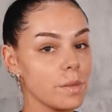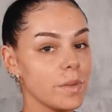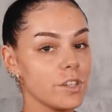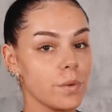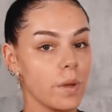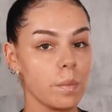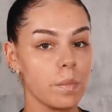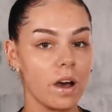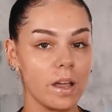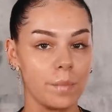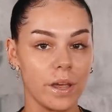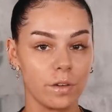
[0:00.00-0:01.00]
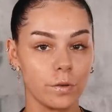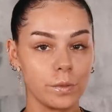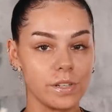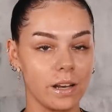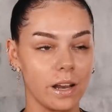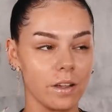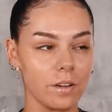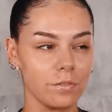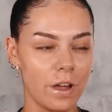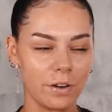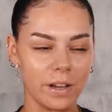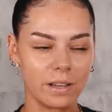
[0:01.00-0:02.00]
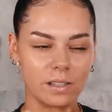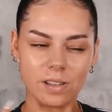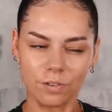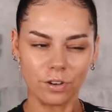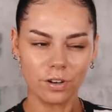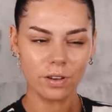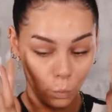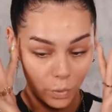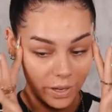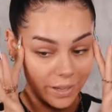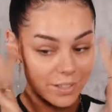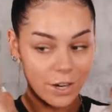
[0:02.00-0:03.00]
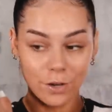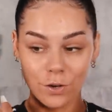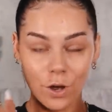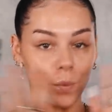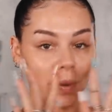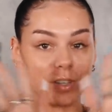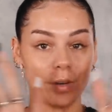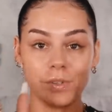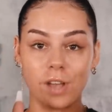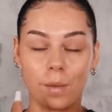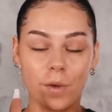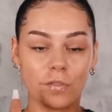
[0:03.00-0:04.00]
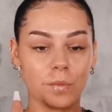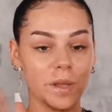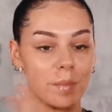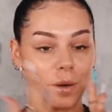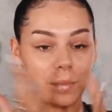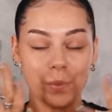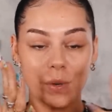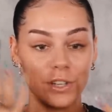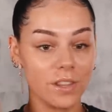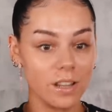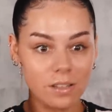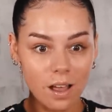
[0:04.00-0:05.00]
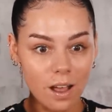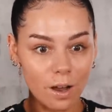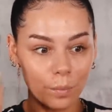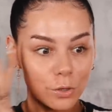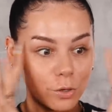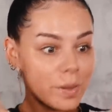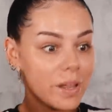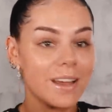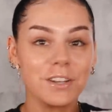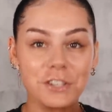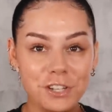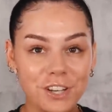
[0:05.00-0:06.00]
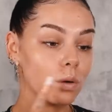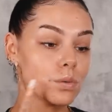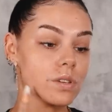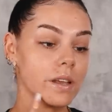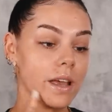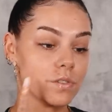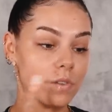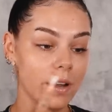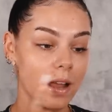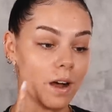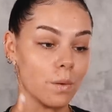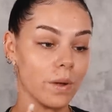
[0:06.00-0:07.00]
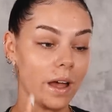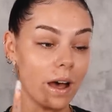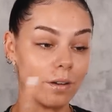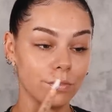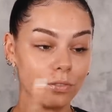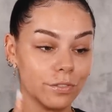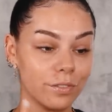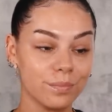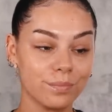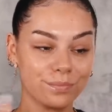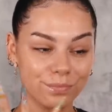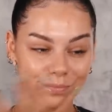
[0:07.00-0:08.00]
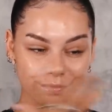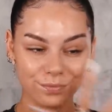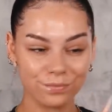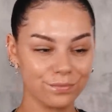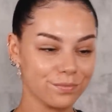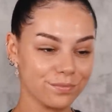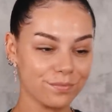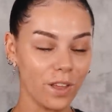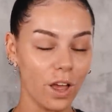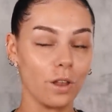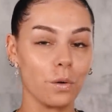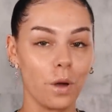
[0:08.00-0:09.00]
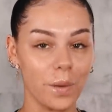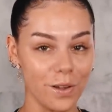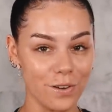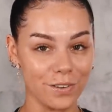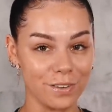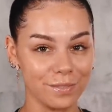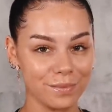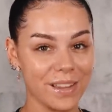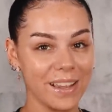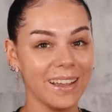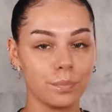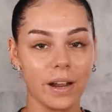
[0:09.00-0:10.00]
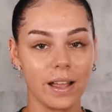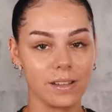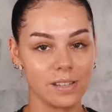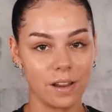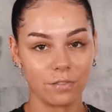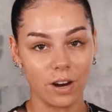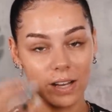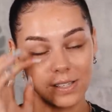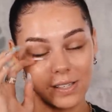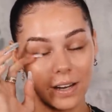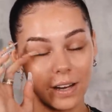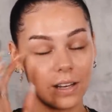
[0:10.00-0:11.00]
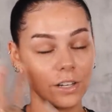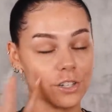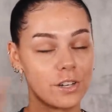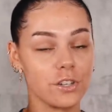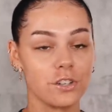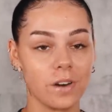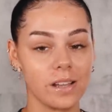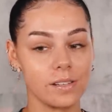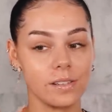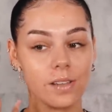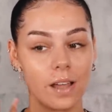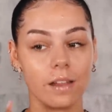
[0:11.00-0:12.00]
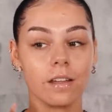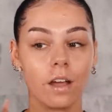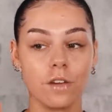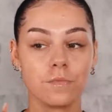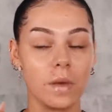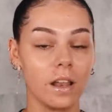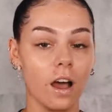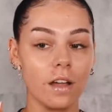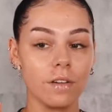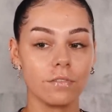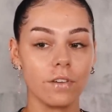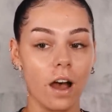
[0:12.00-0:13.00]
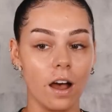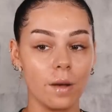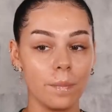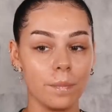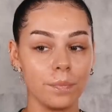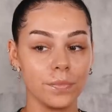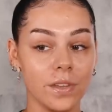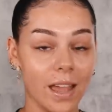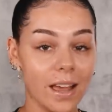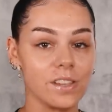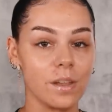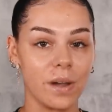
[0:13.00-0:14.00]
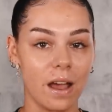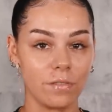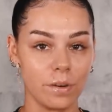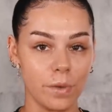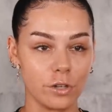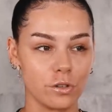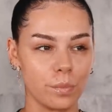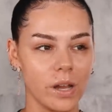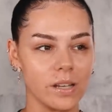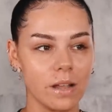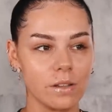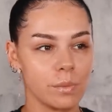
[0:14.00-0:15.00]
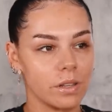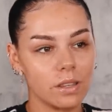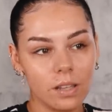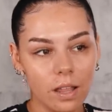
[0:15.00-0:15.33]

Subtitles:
been doing my makeup routine like very different. Weird, I know, I don't know what's come over me, but I'm switching things up, new bitch. Also, yes, right now we have a lot going on. Breakouts left, right, and center, literally stress is taking over my life. Yes, I've been having emotional breakdowns, but